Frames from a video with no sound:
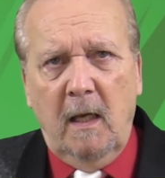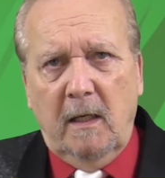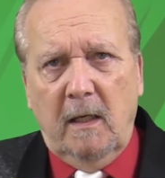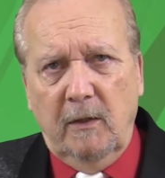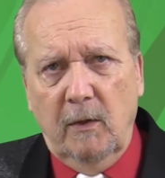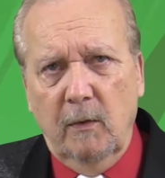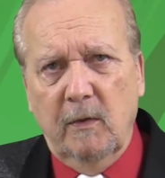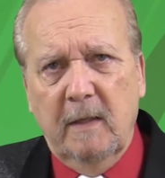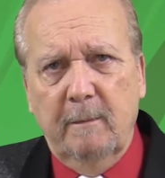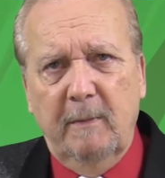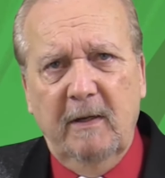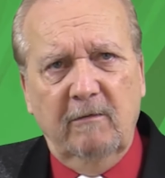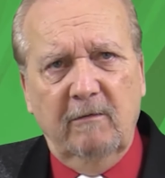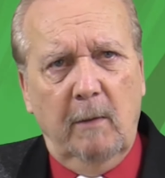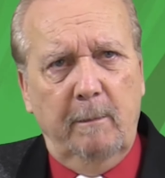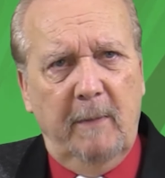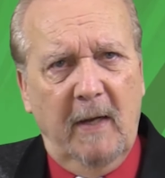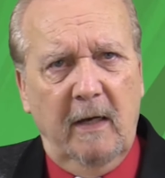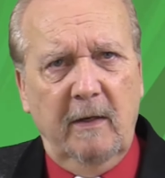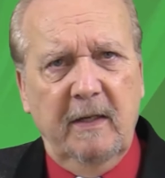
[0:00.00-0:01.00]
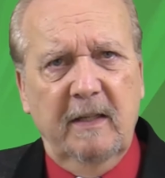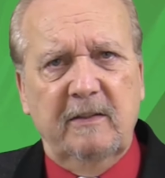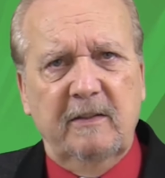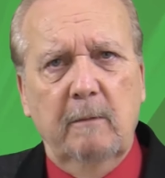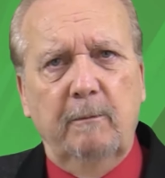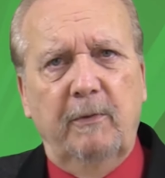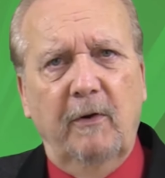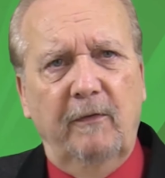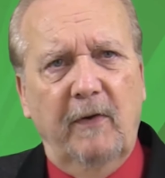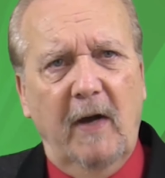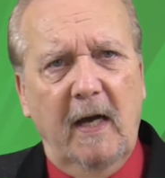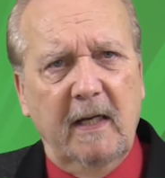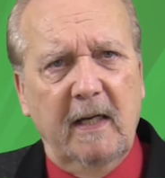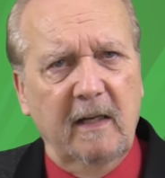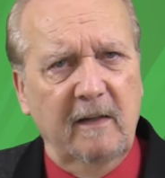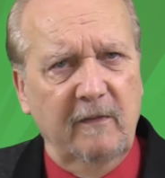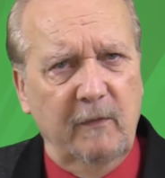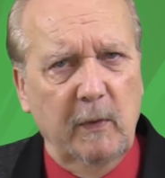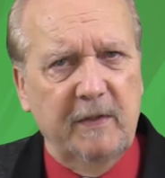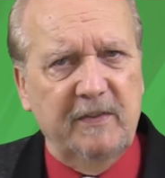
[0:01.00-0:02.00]
You can be rebellious and
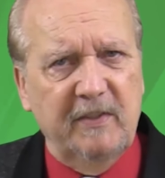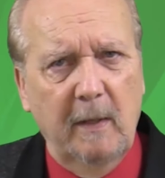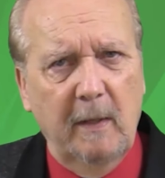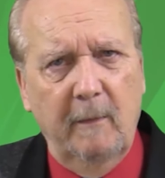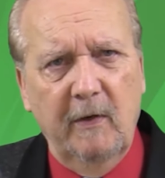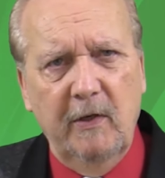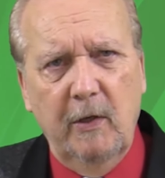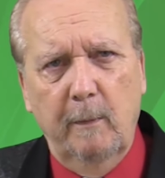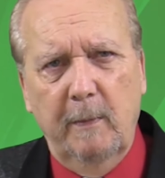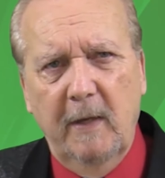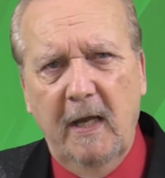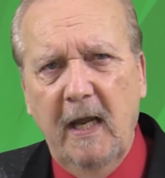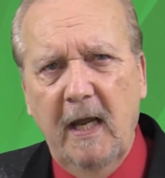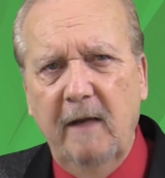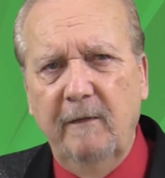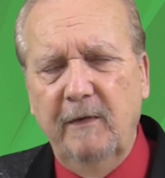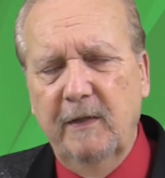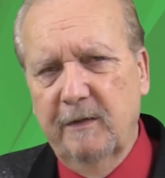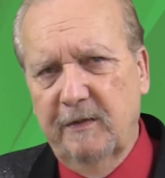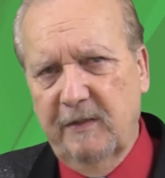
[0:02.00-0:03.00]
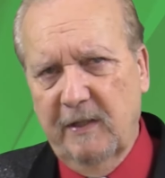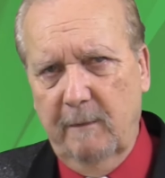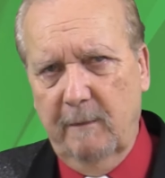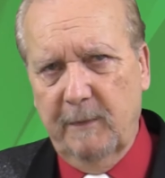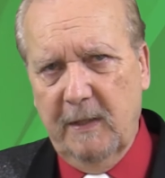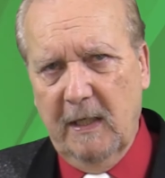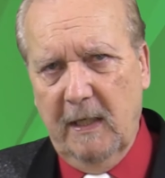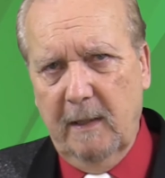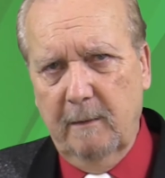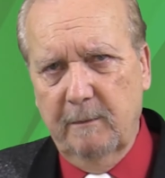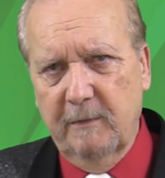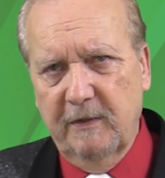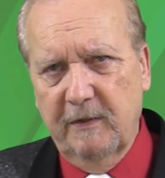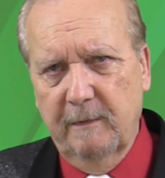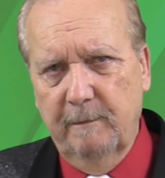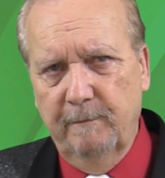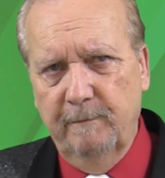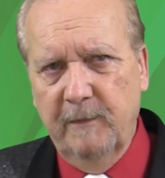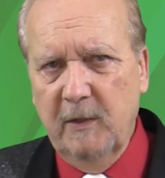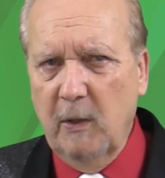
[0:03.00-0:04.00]
provocative with some of your behaviors
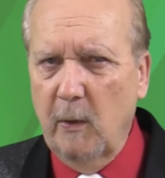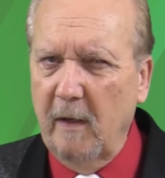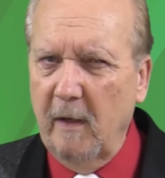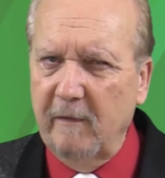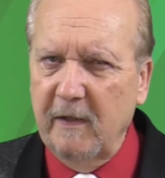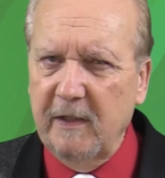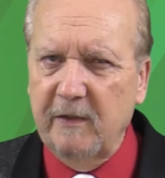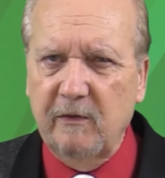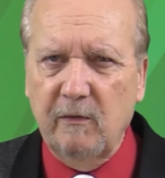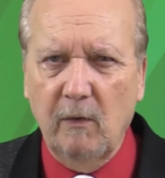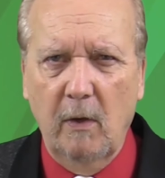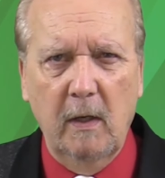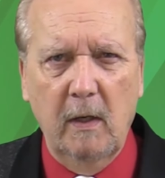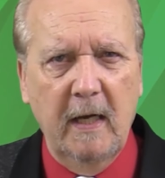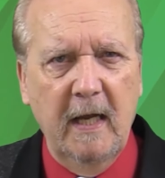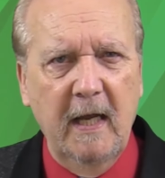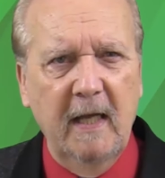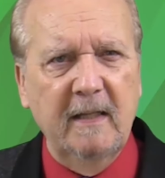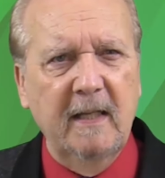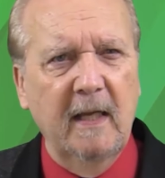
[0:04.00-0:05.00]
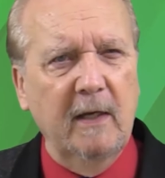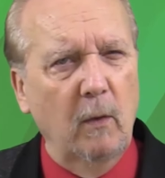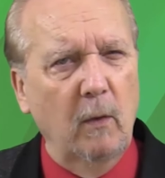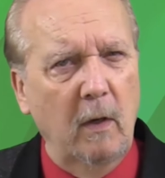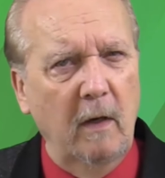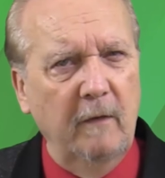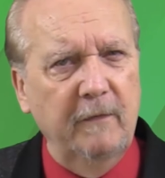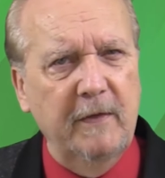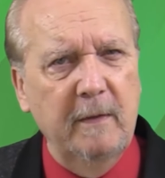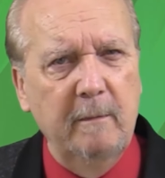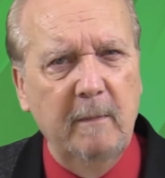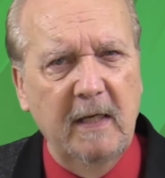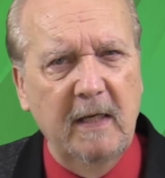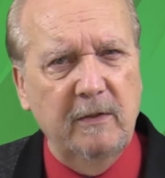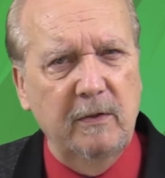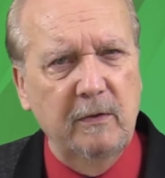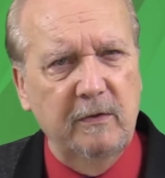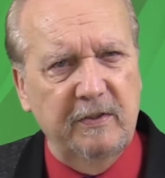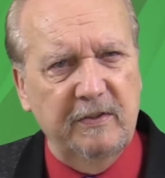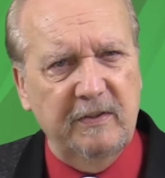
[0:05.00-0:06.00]
sometimes. You have a strong head that often
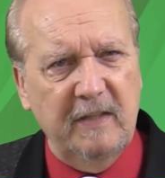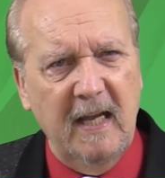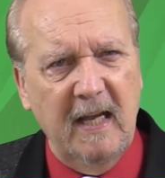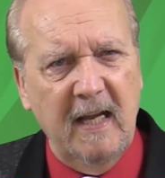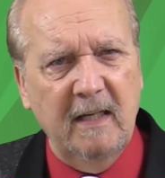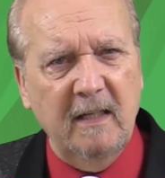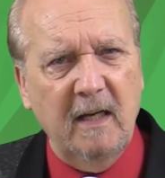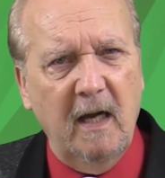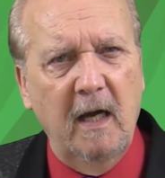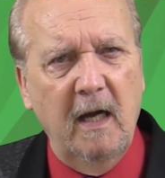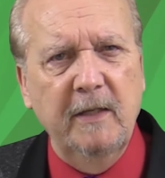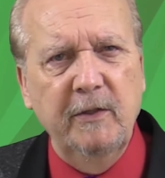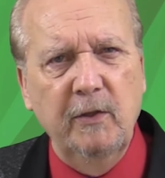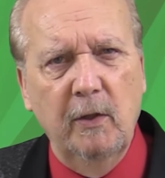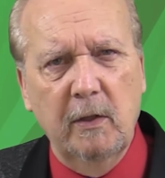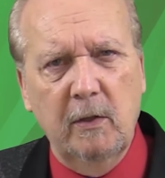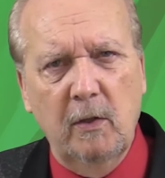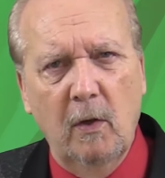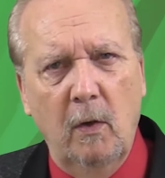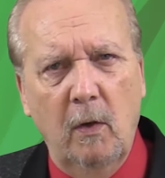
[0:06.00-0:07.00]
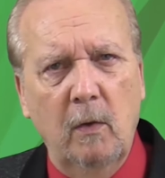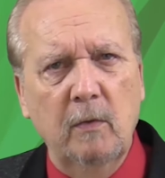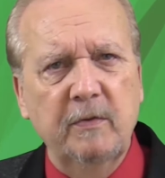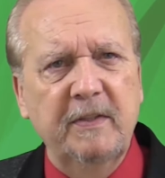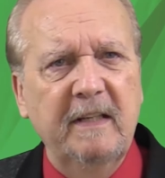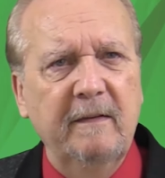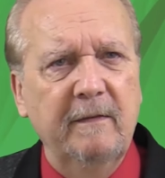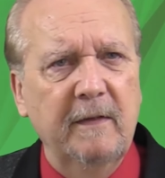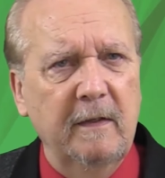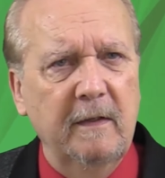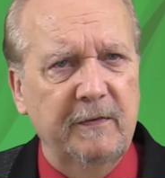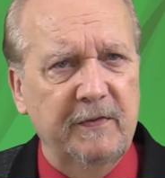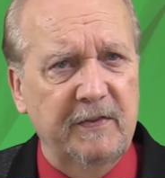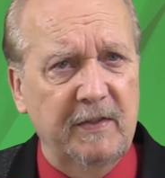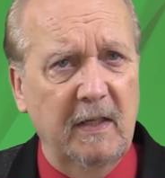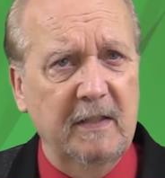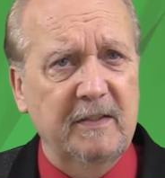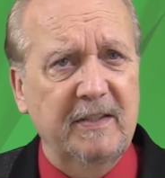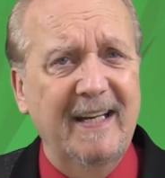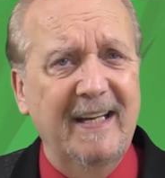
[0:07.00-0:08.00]
makes you stand on your goals even if
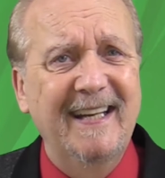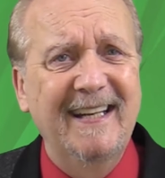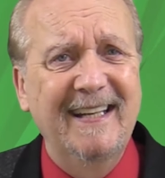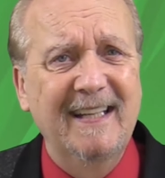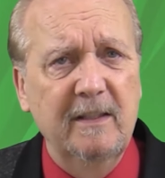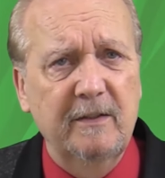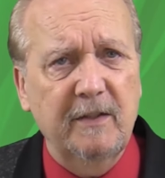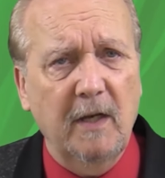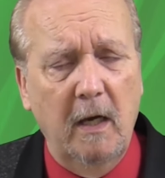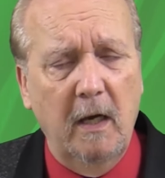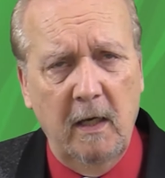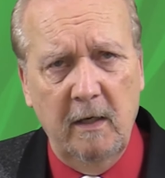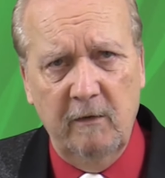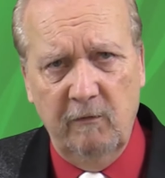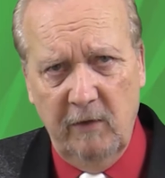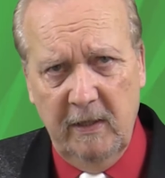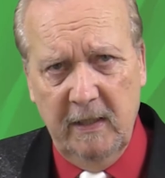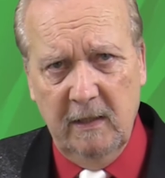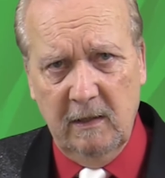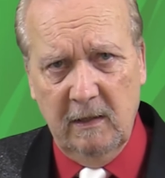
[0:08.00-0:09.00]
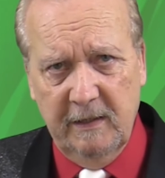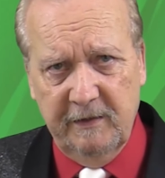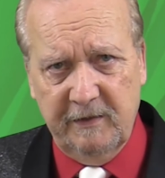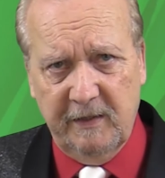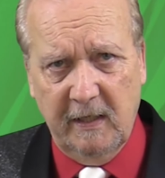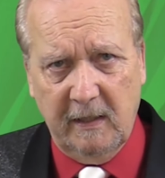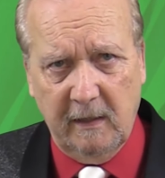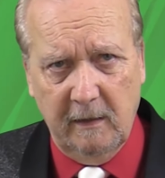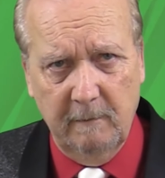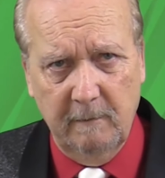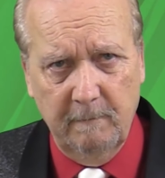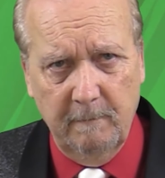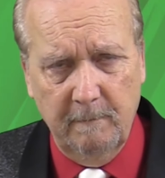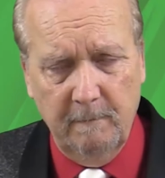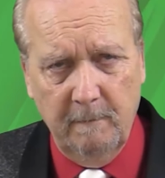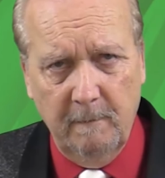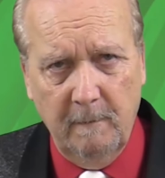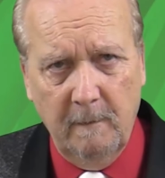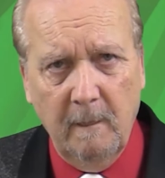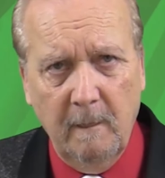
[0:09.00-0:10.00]
such is unrealistic.
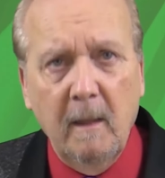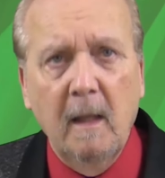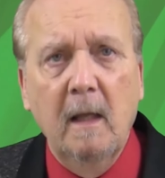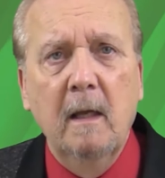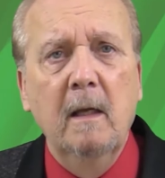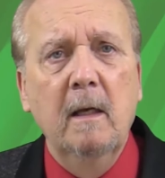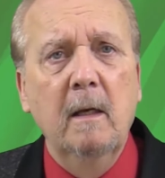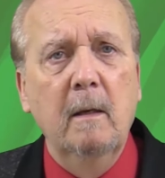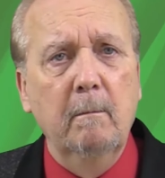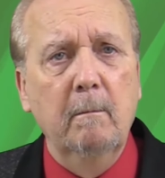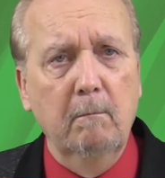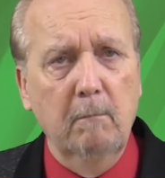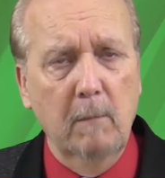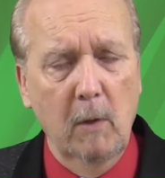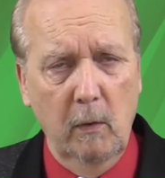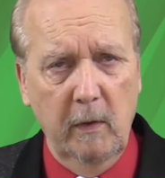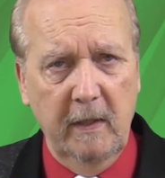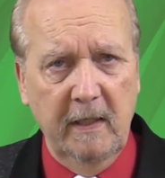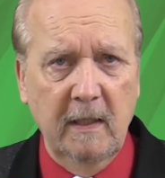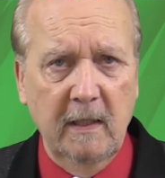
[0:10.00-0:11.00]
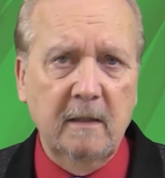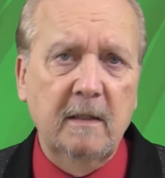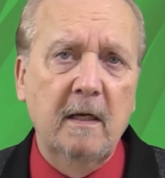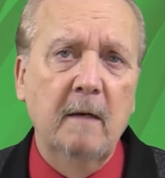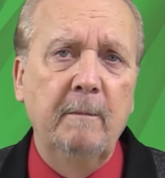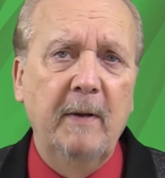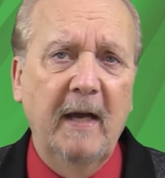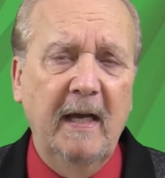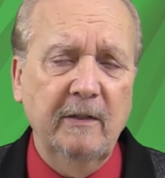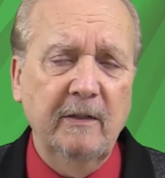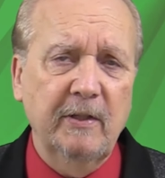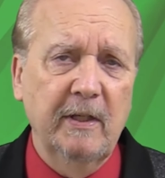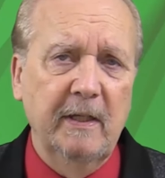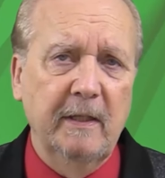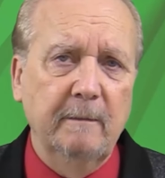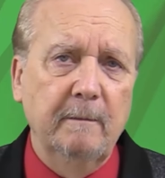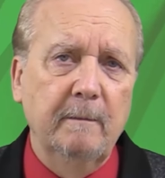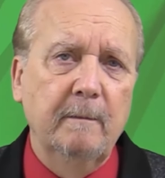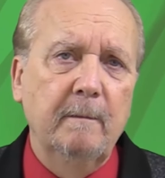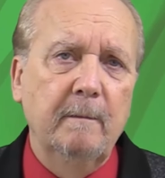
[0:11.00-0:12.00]
Moody and
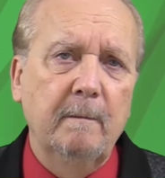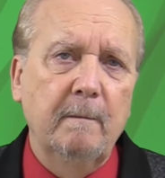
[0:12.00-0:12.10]
compassionate.